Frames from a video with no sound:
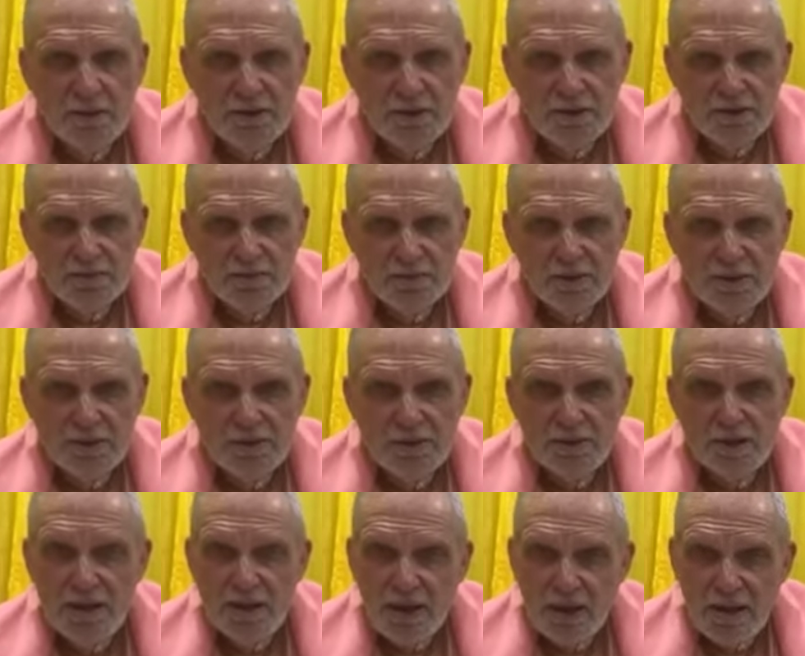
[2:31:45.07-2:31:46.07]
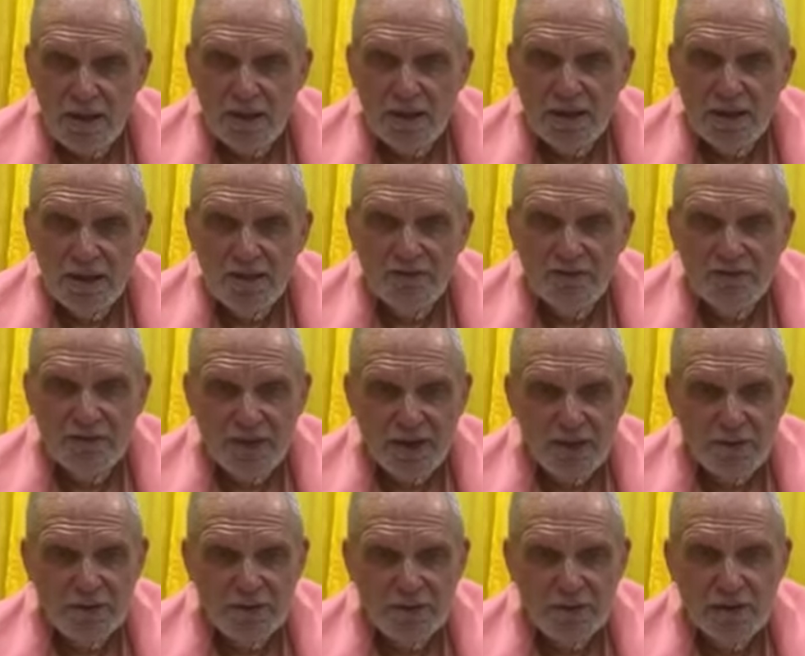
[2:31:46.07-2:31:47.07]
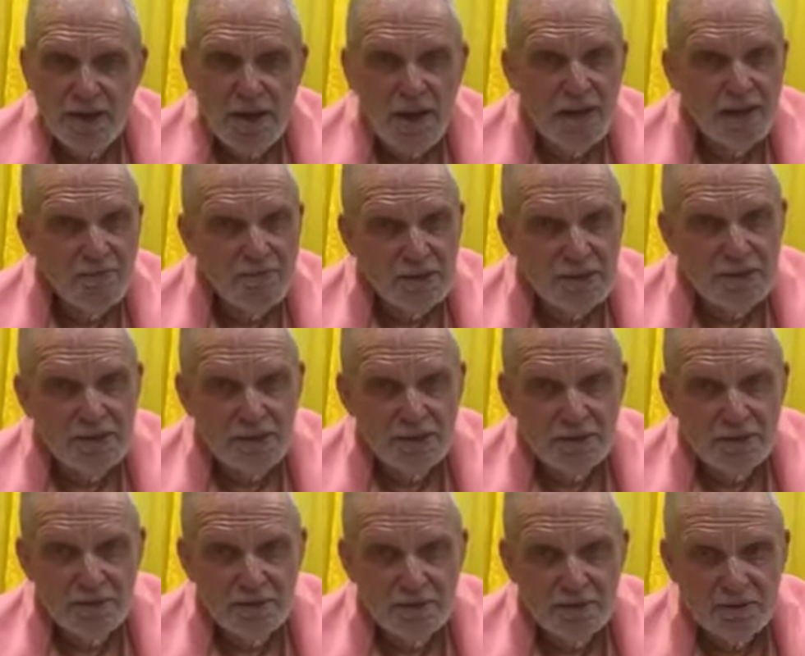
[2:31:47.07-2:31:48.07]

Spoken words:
Yes, because they are, in effect, naimittic,